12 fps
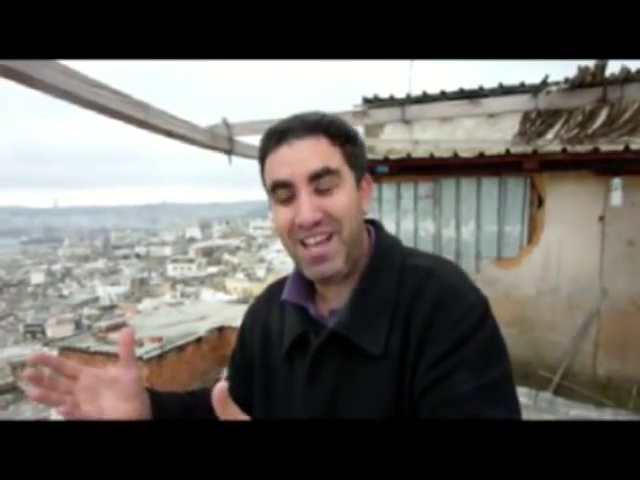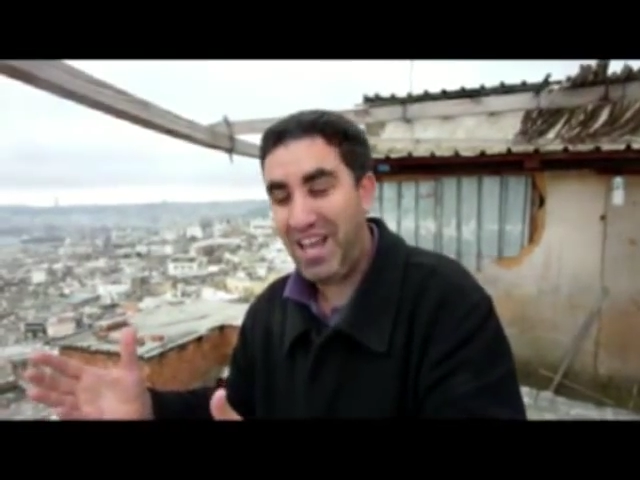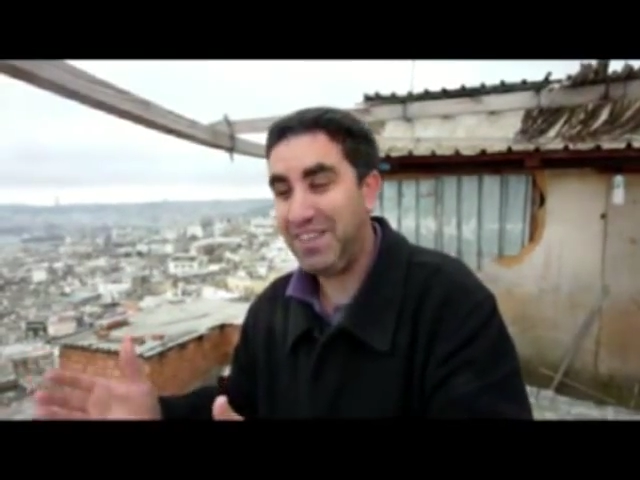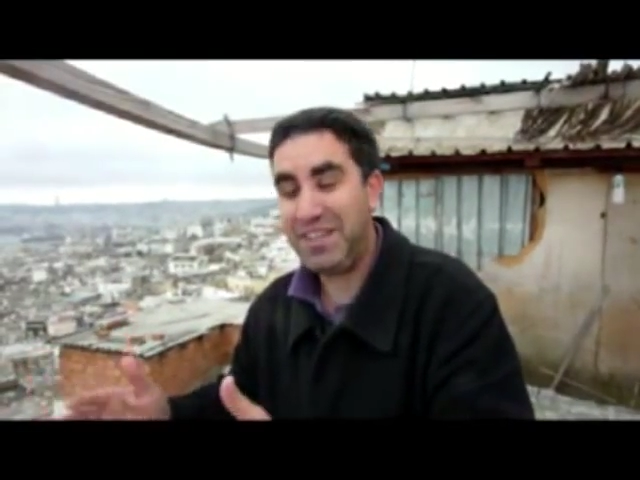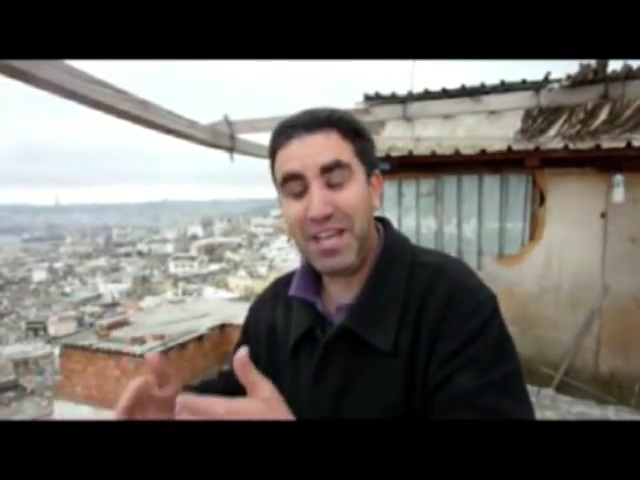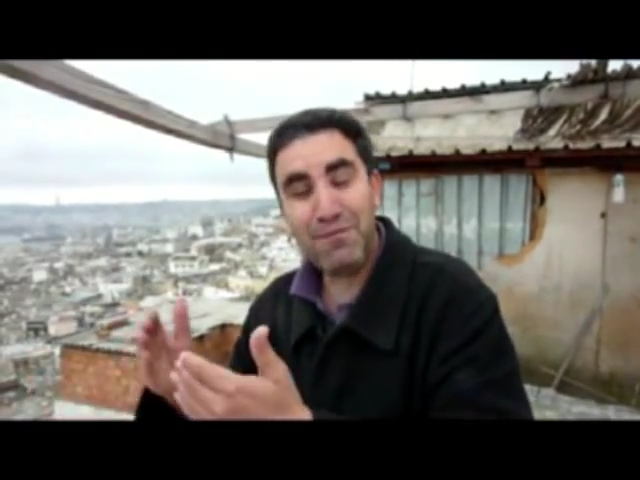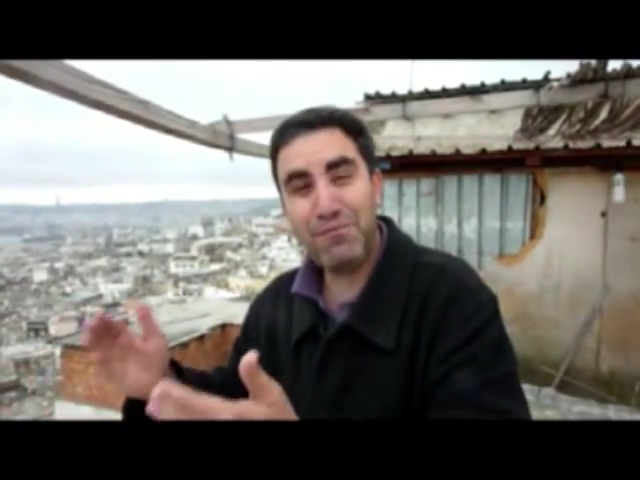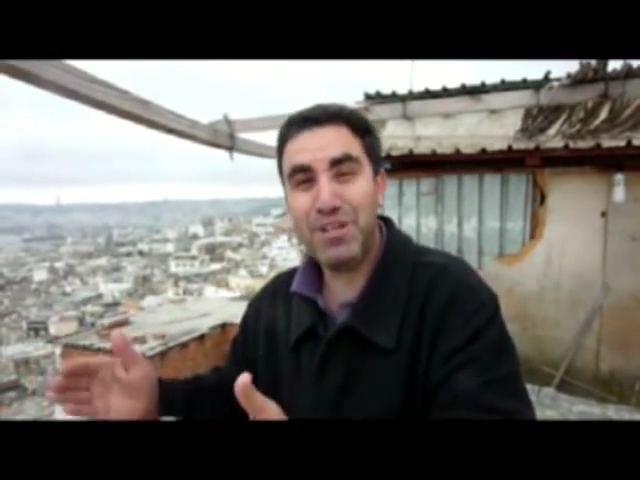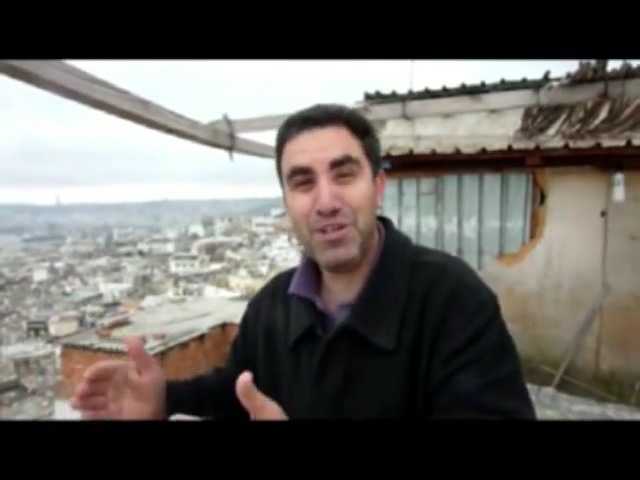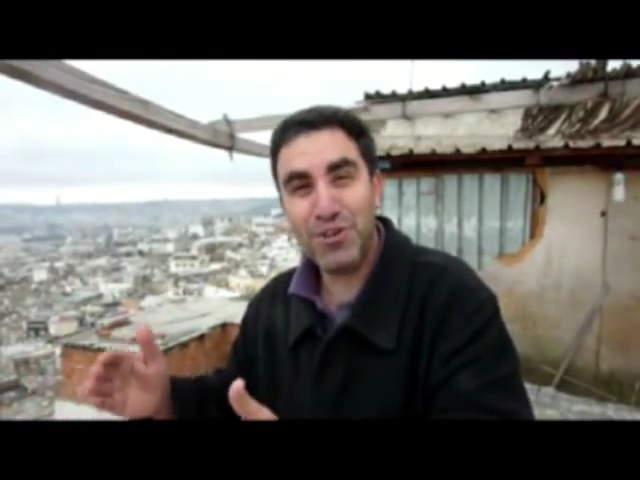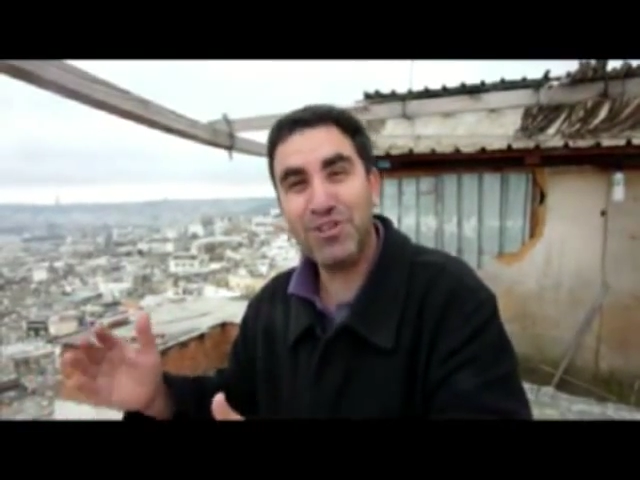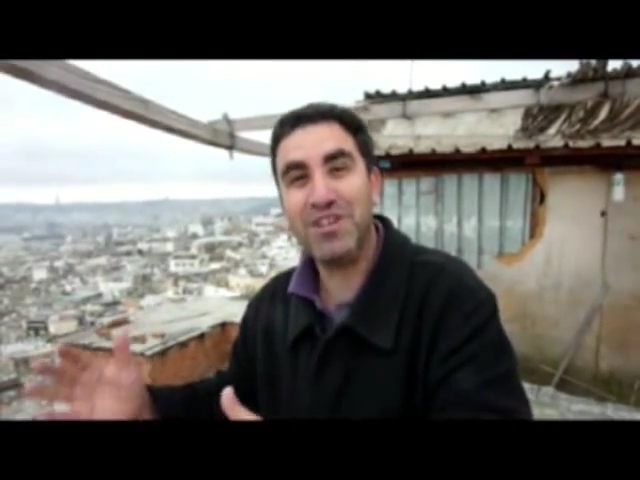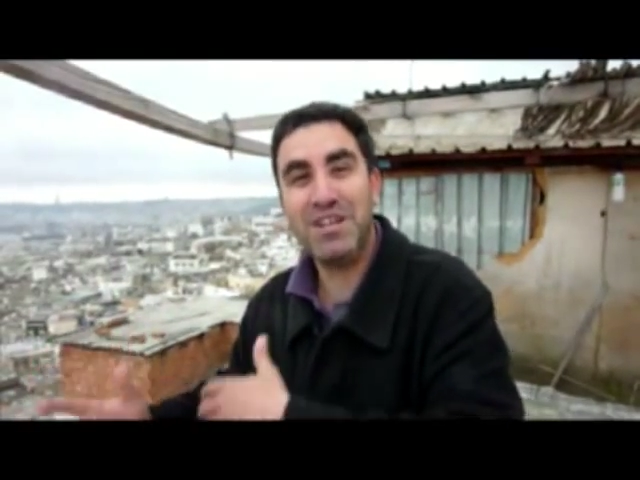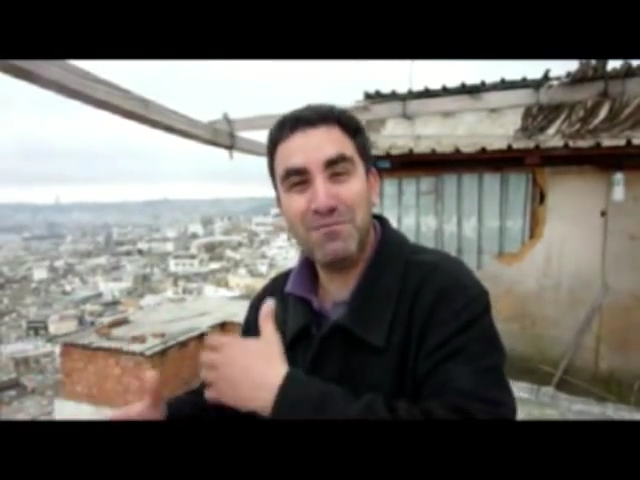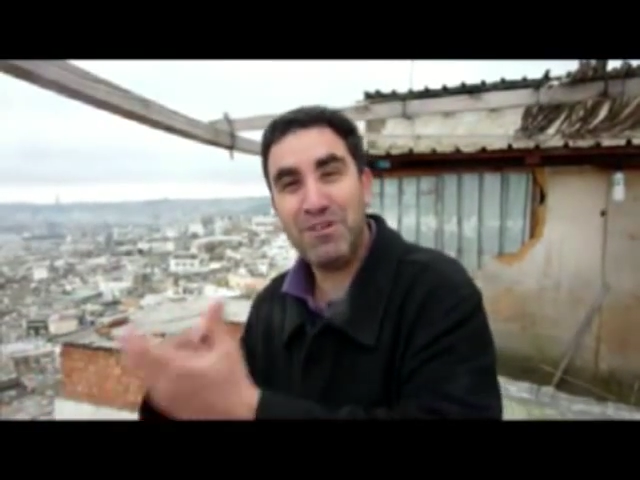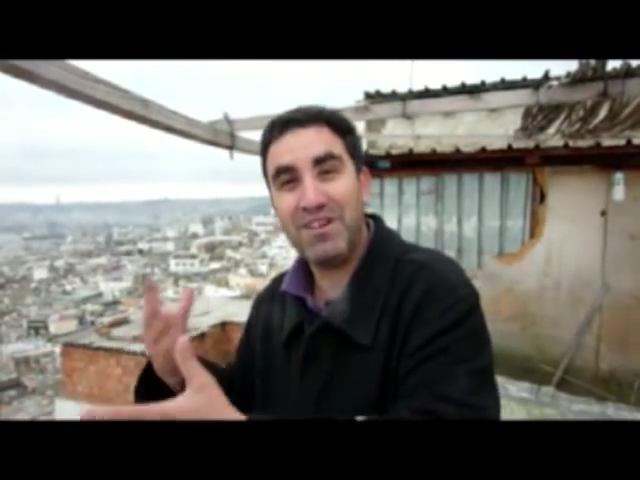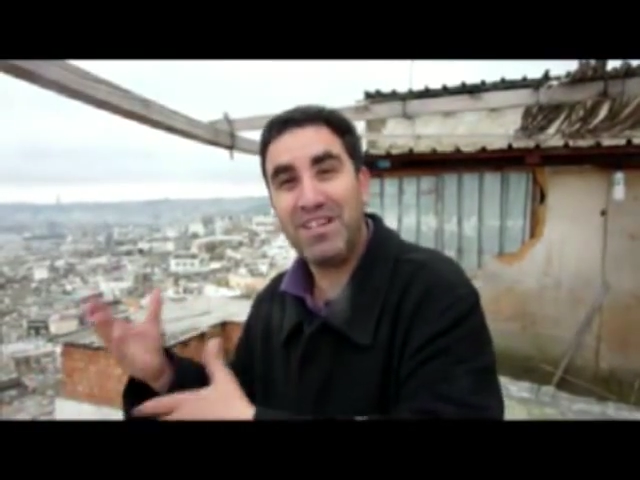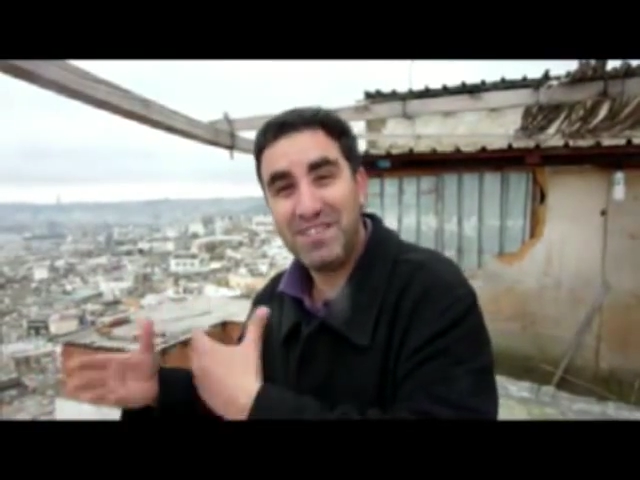and every year the
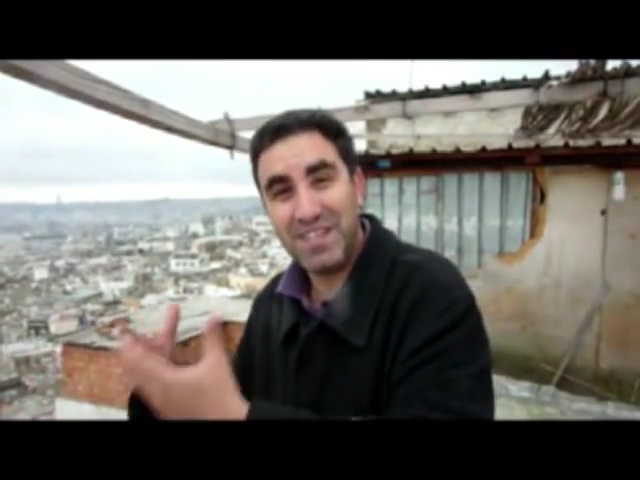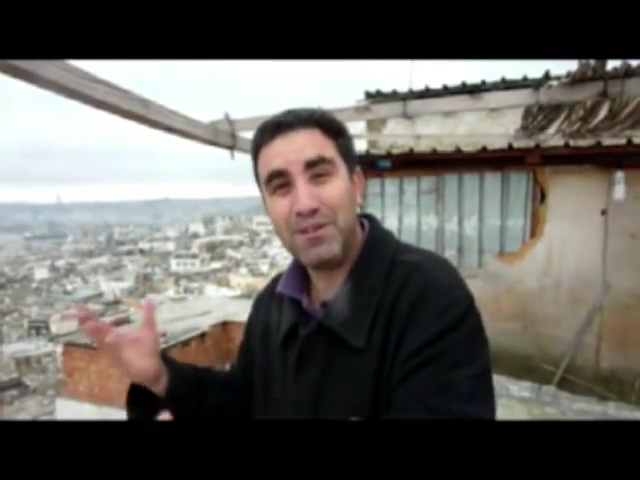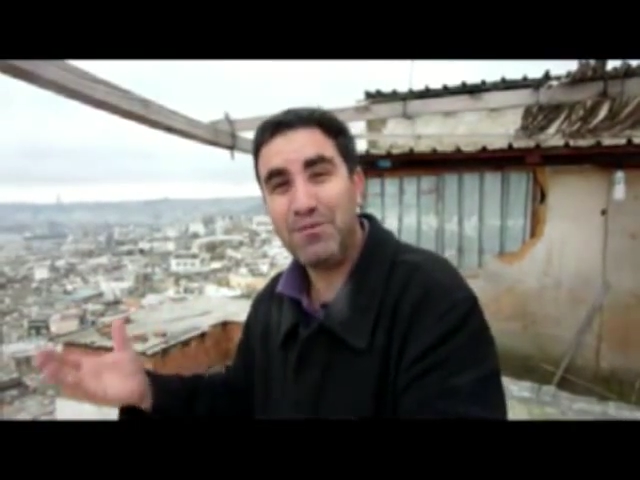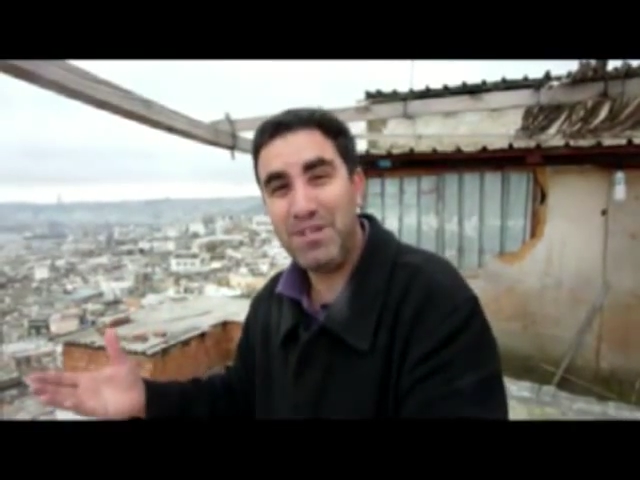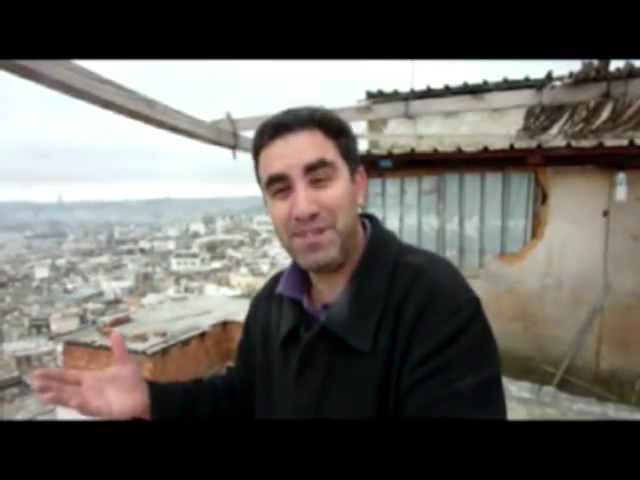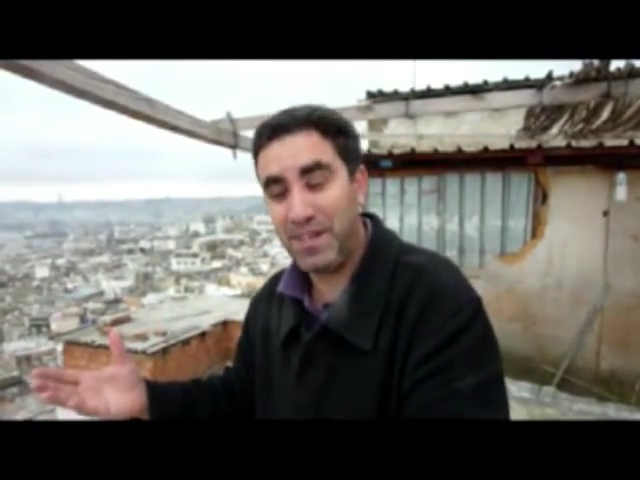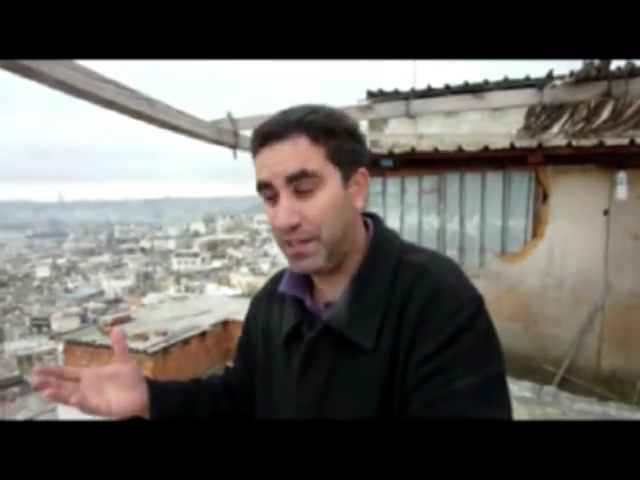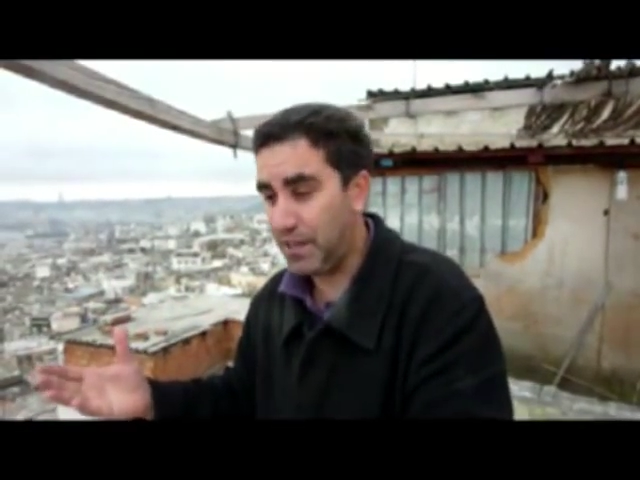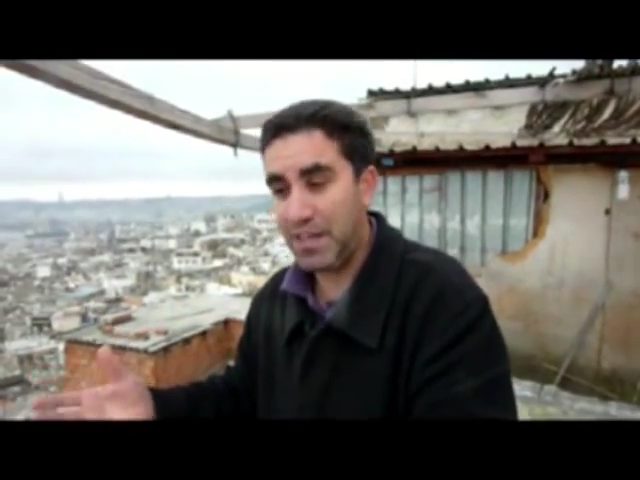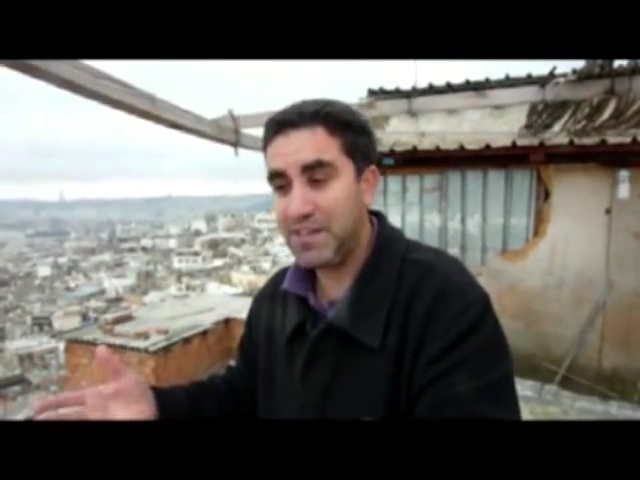number is increasing,